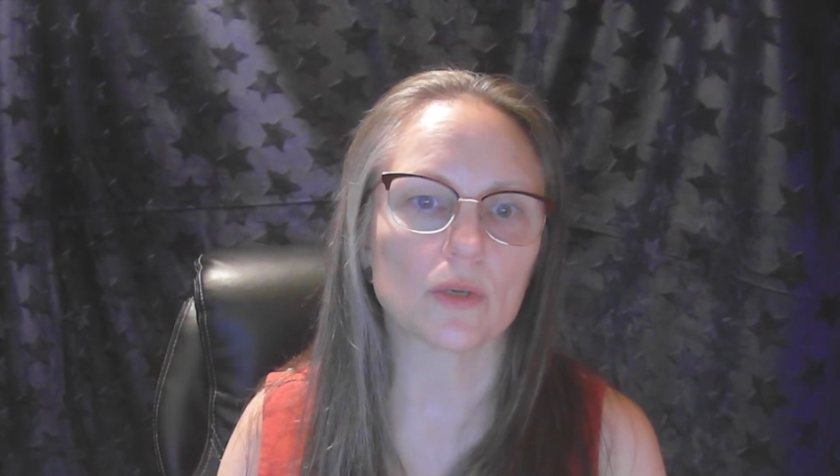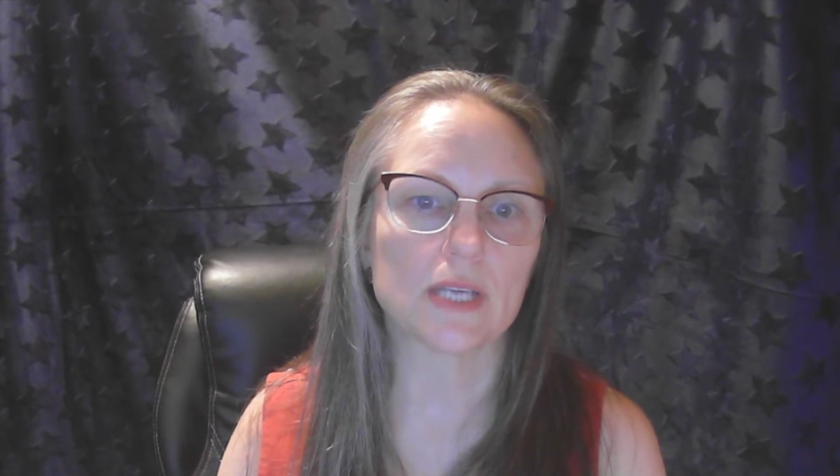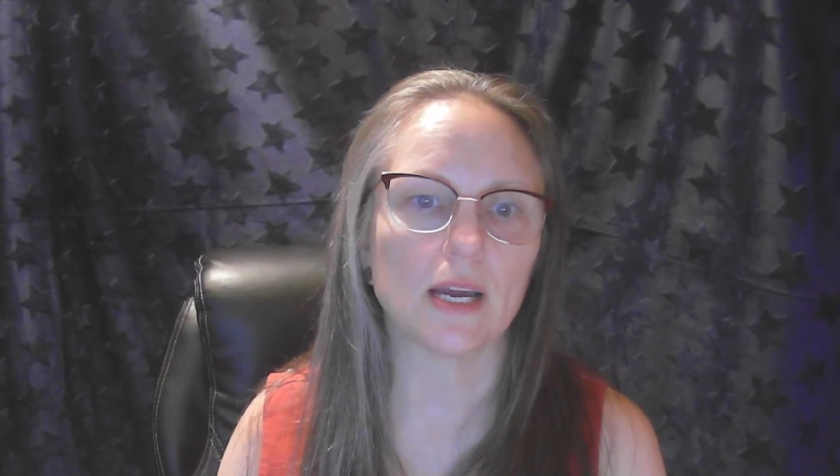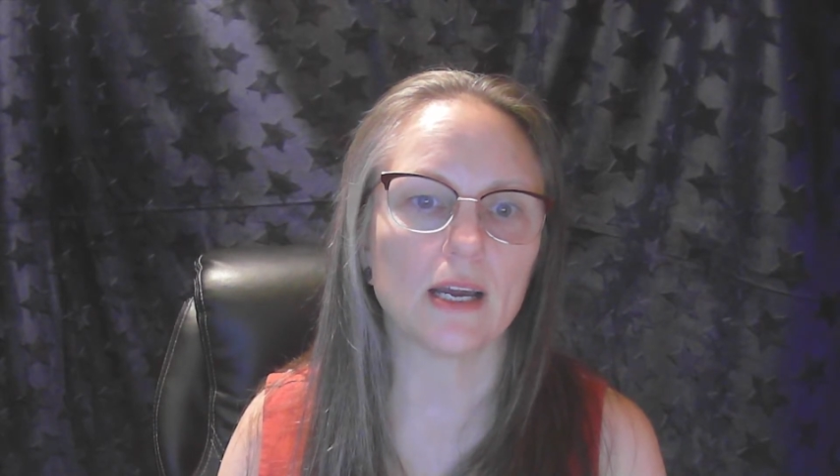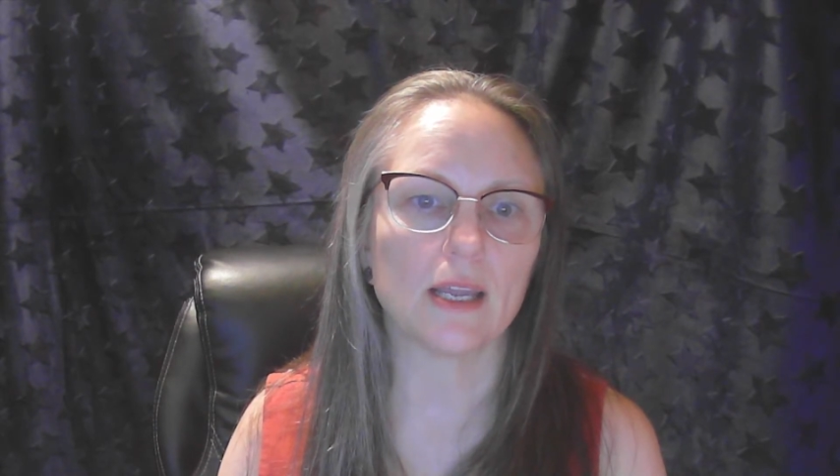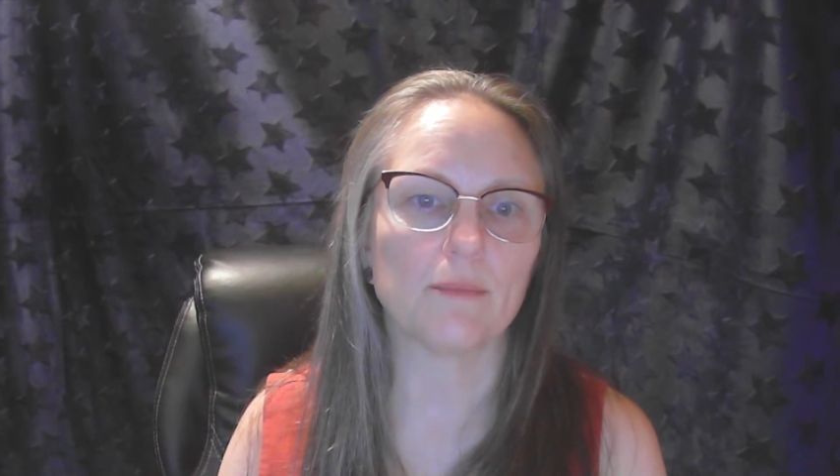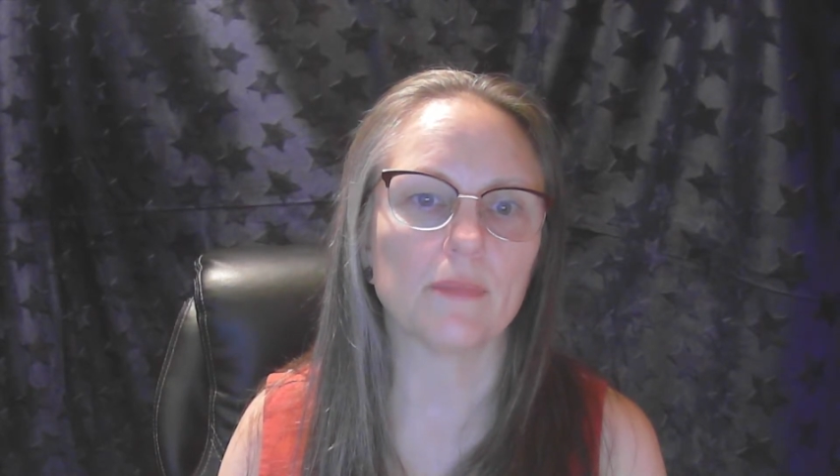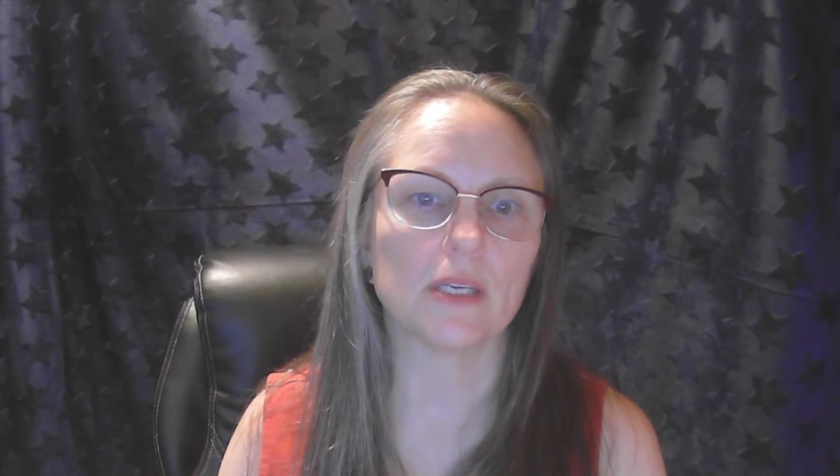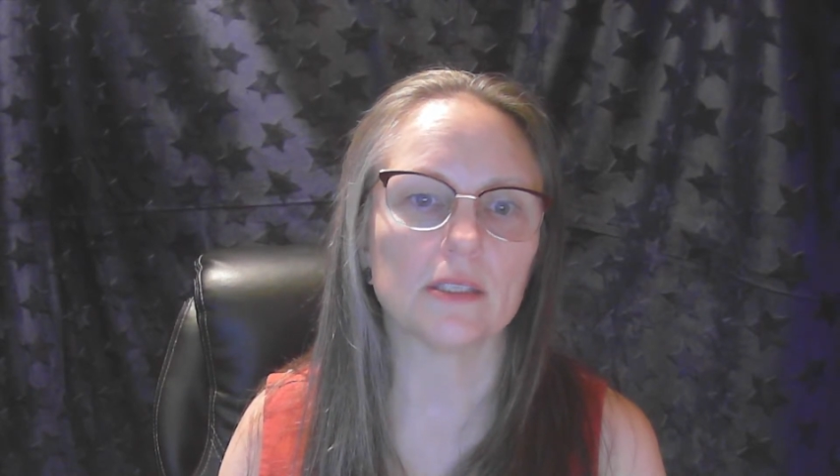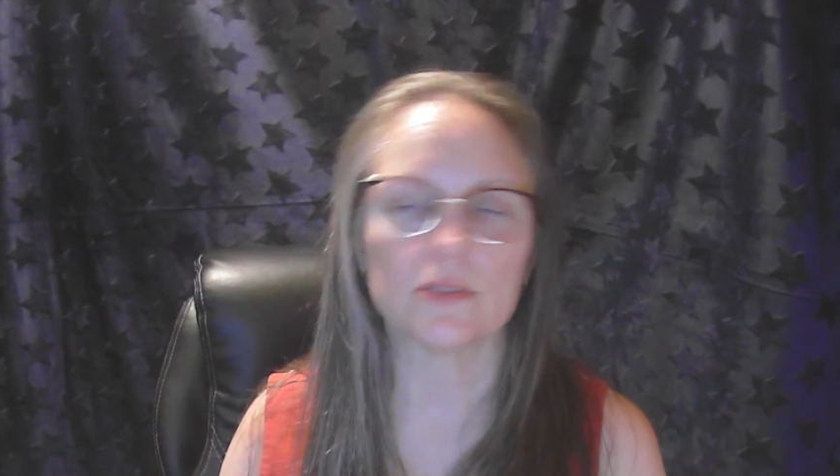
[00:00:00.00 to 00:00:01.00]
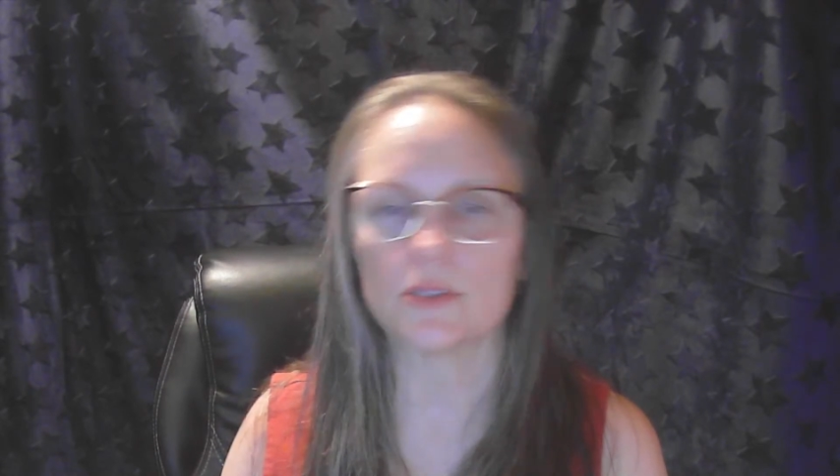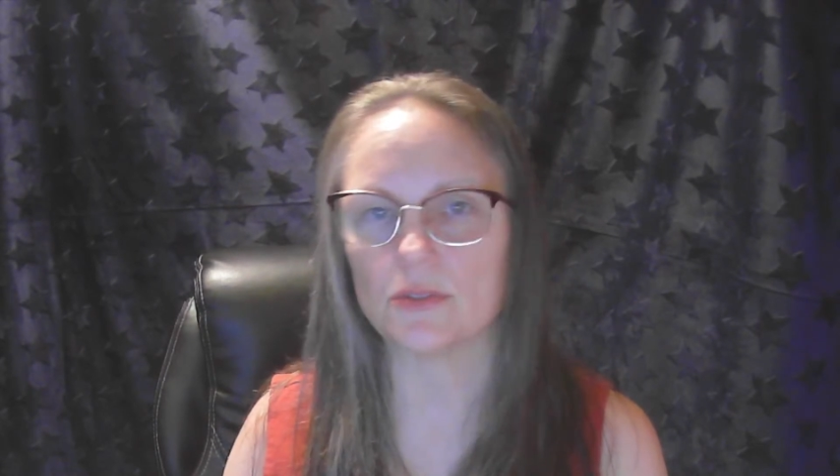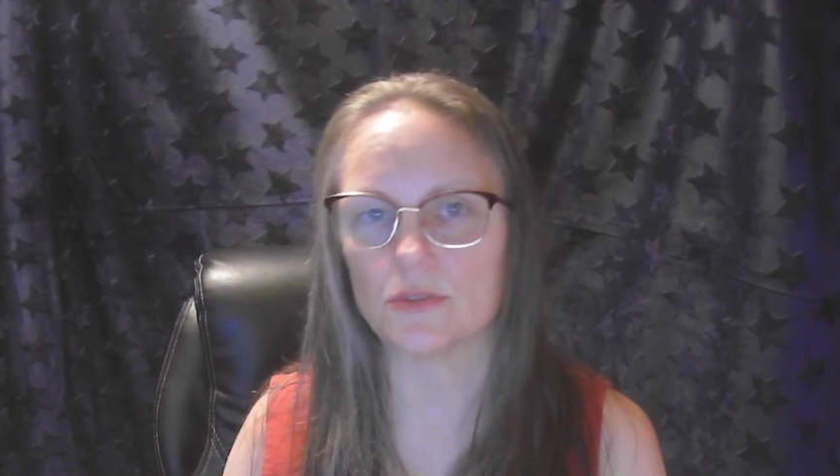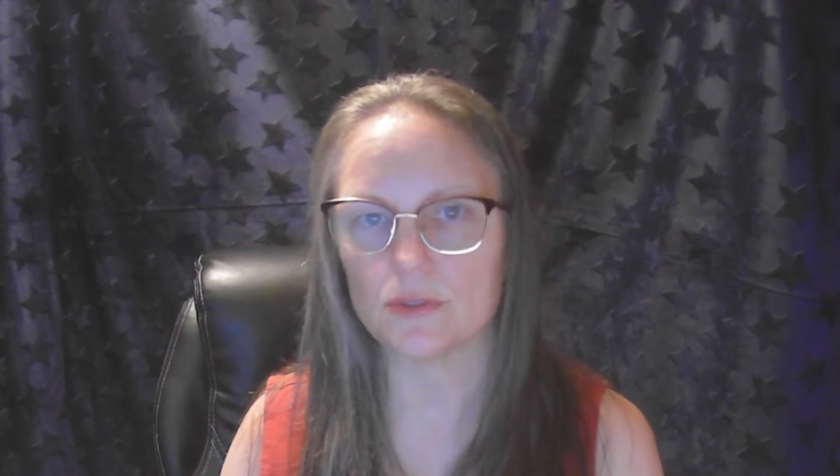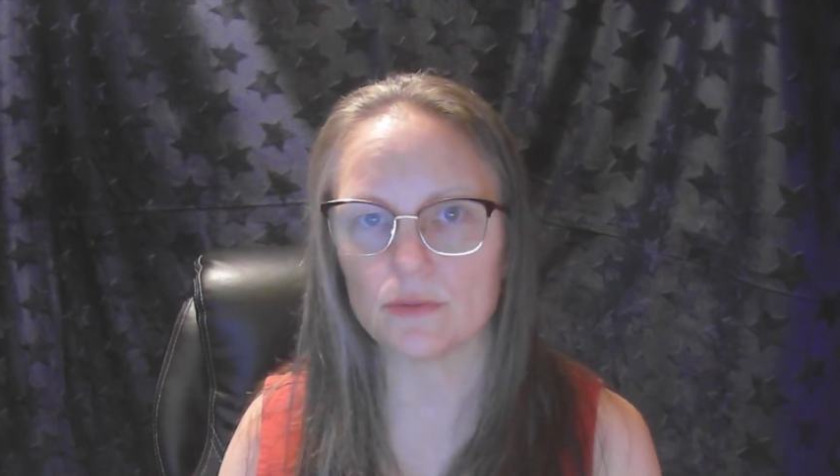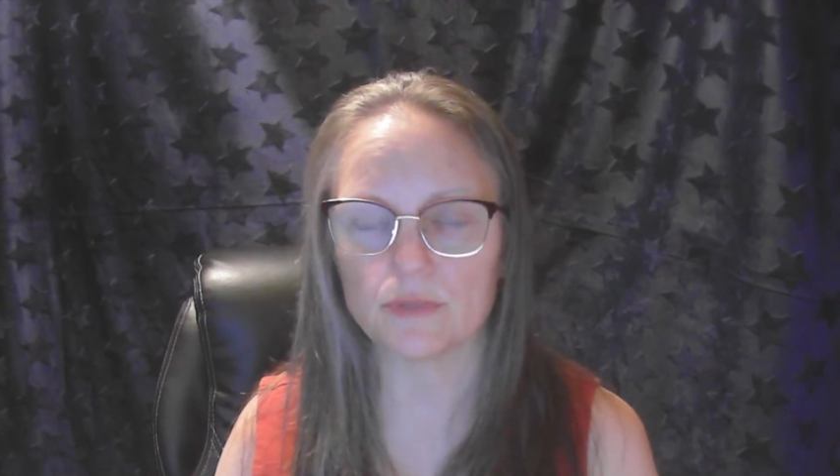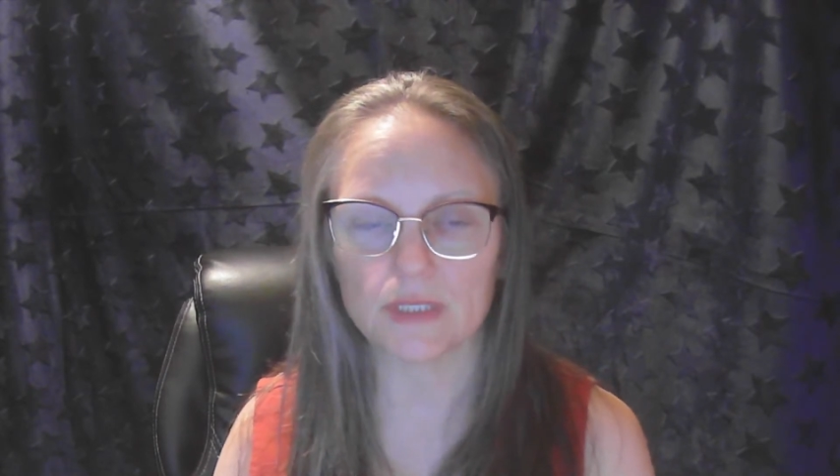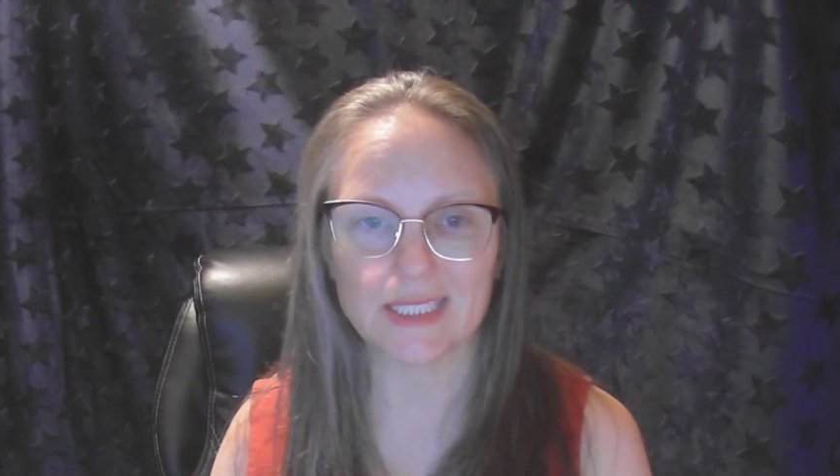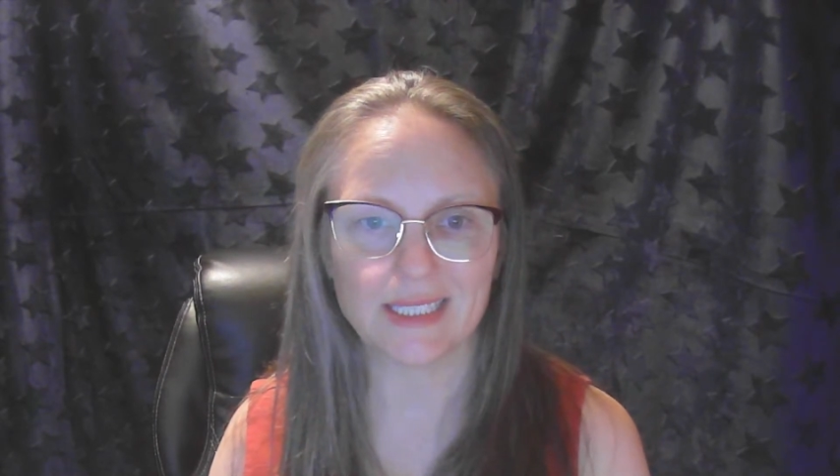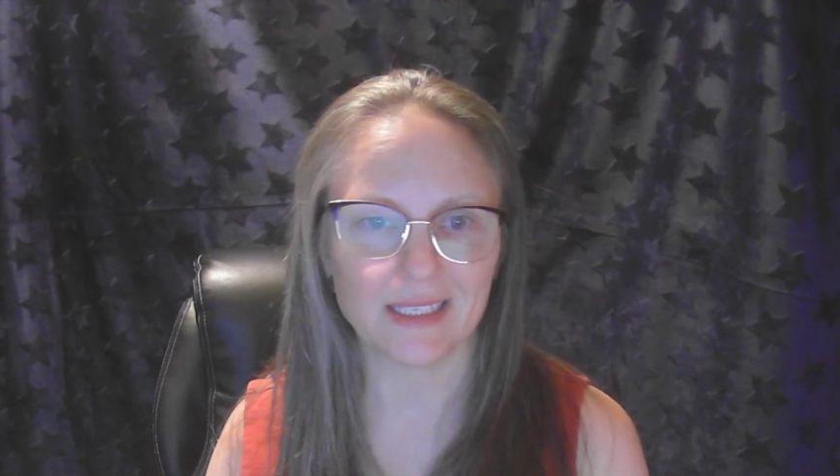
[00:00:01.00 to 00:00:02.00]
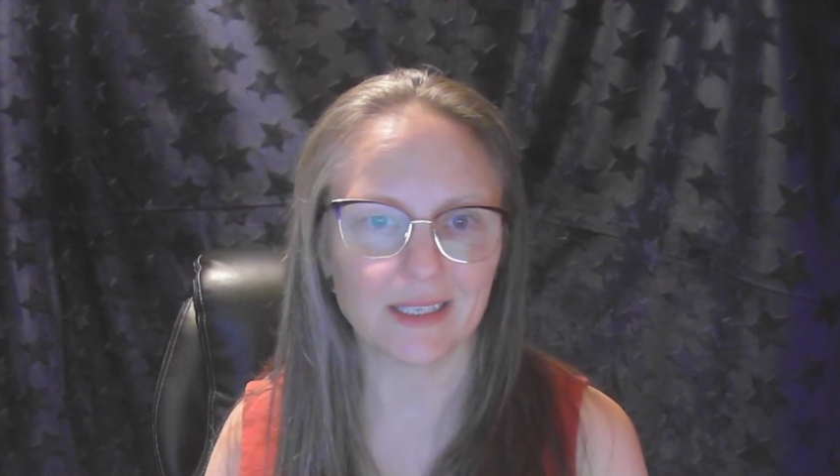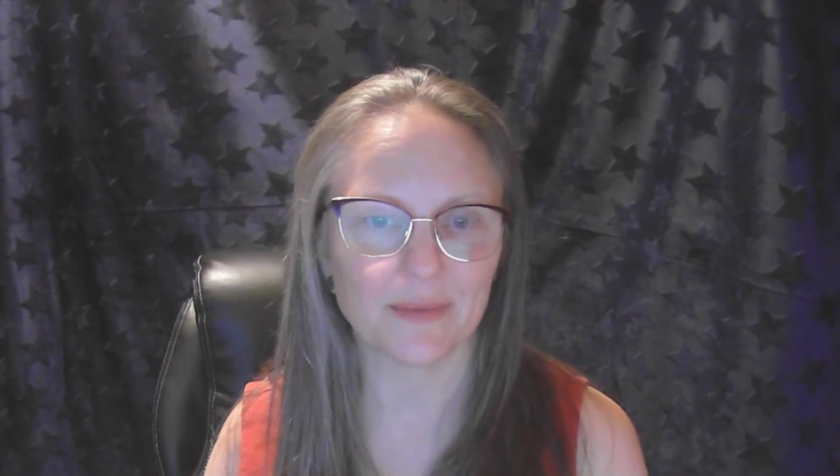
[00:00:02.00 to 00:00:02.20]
time due to fatigue.